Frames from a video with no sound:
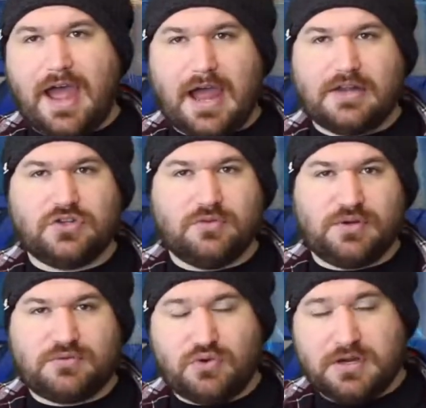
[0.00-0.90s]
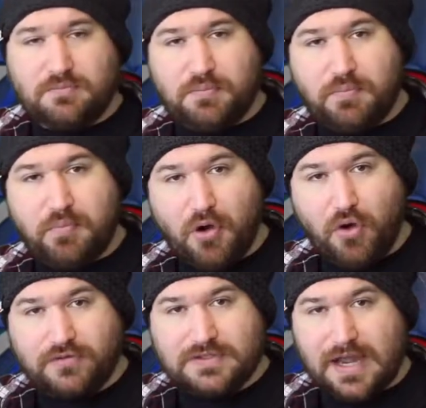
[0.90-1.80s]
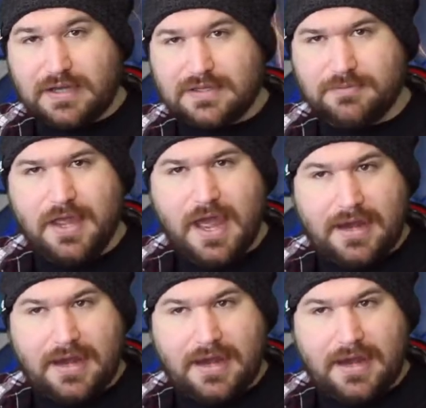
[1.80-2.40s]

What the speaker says: attitude between both tag teams,